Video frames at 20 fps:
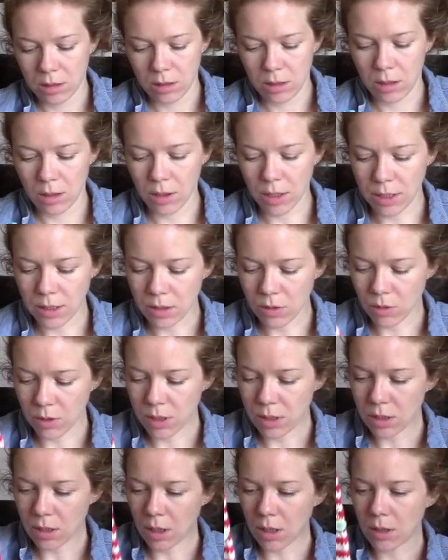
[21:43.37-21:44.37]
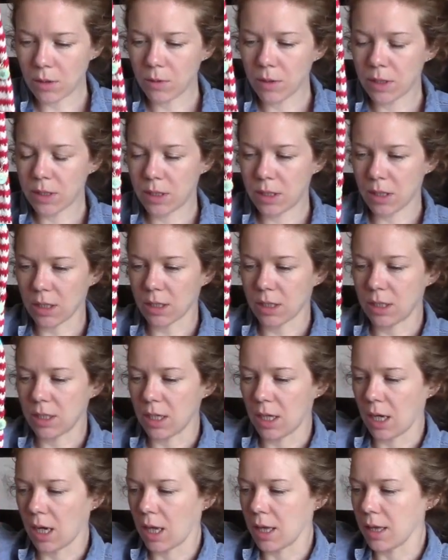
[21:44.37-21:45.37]
okay, so I started with
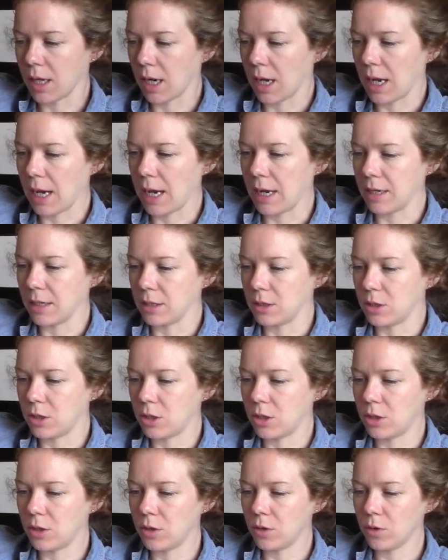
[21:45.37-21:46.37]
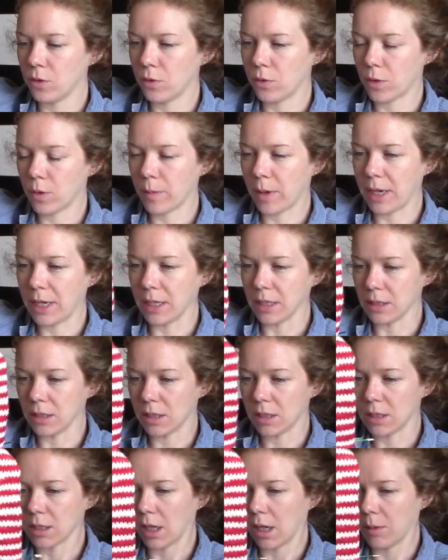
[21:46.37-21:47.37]
60, and then I added 2 for my
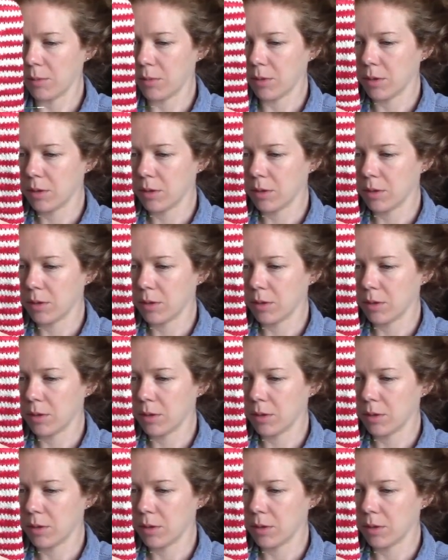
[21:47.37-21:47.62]
instep,